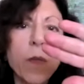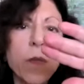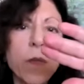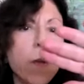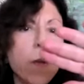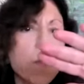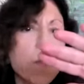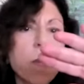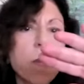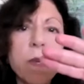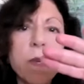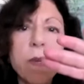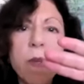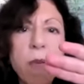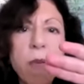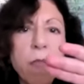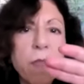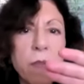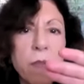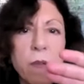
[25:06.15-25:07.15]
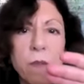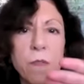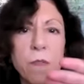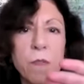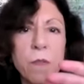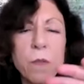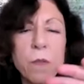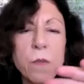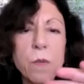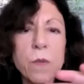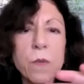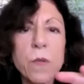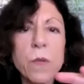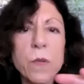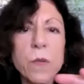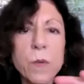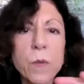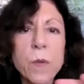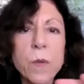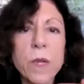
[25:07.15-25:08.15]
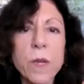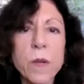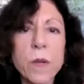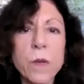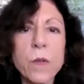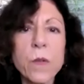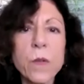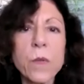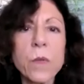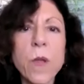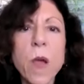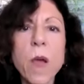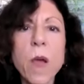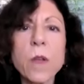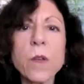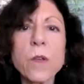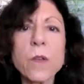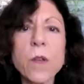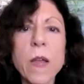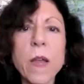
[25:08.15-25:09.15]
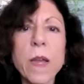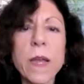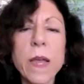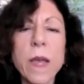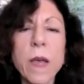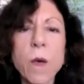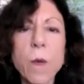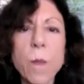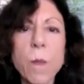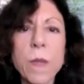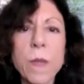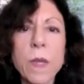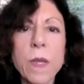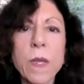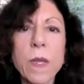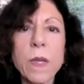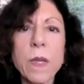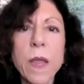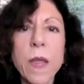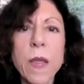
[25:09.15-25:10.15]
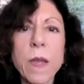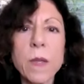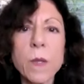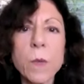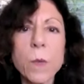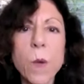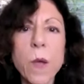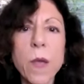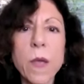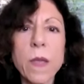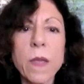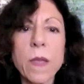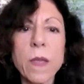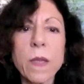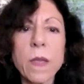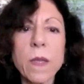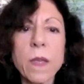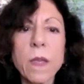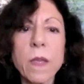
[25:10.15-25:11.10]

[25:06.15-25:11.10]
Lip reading: There's nothing for you to do here. Do not try to help me in any way.